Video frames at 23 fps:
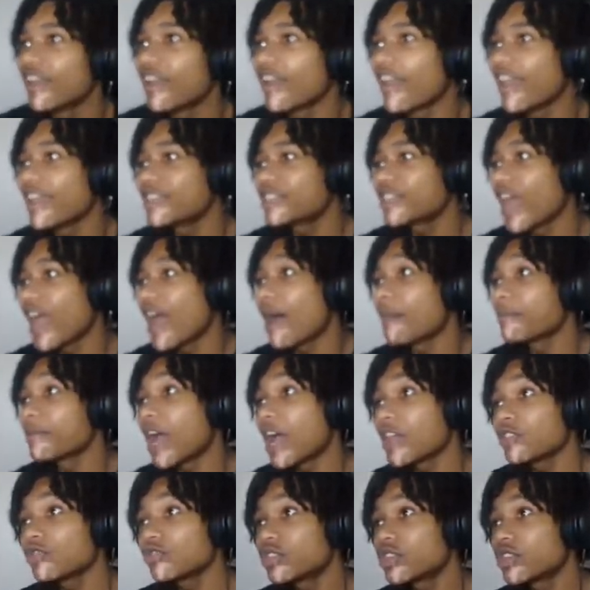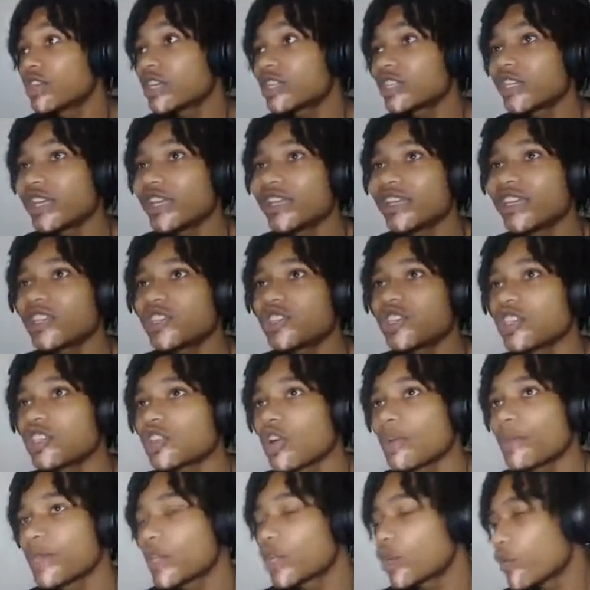Hey, chat, I'm not used to this shit. This shit is
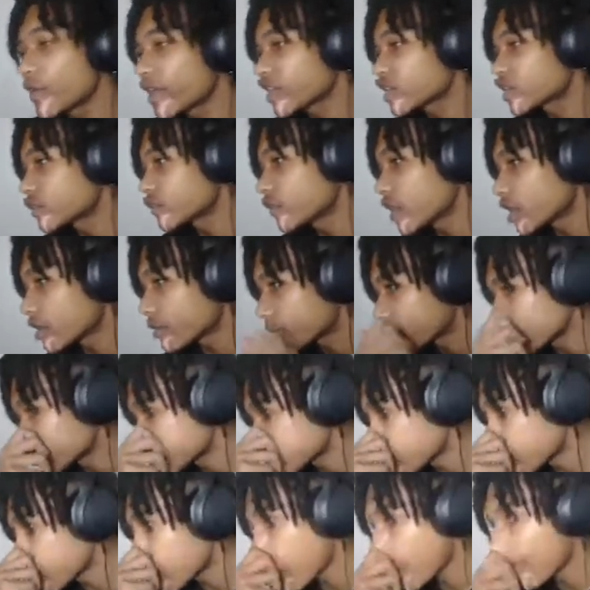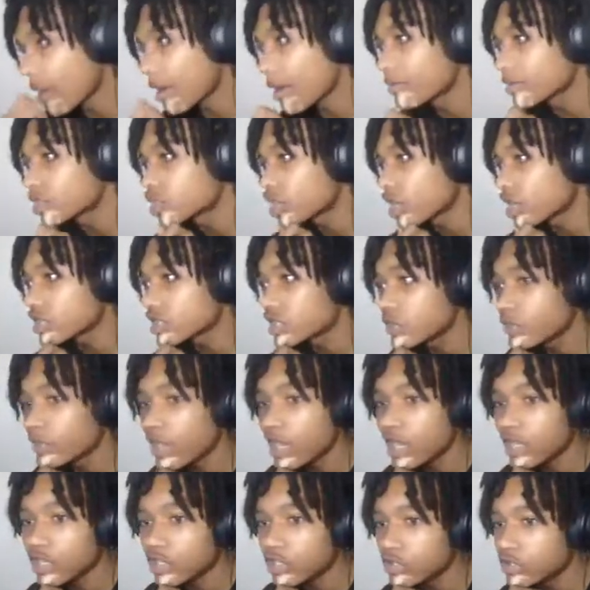gonna be quick as fuck, bro. So I'm, I'm gonna try to see what
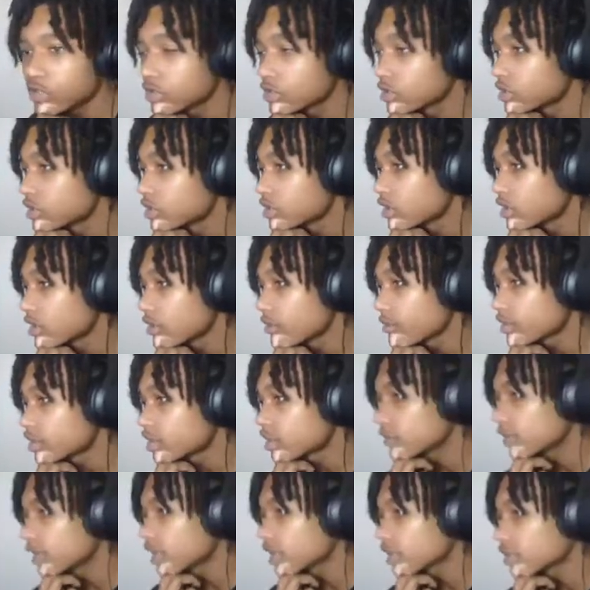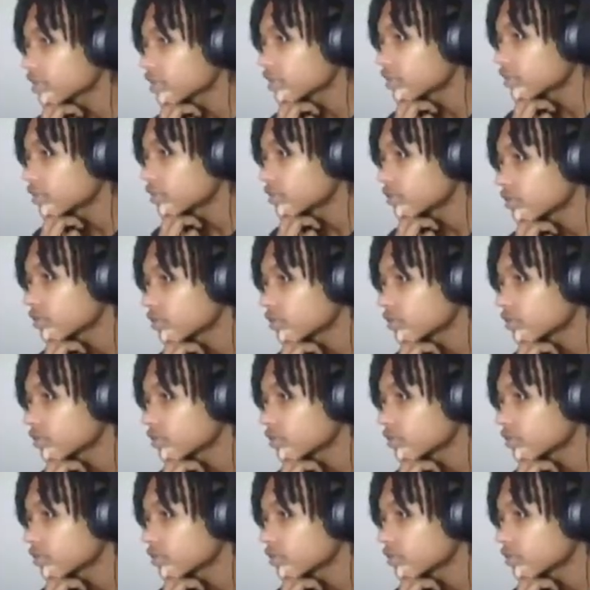I can do. I'm gonna see what I can do.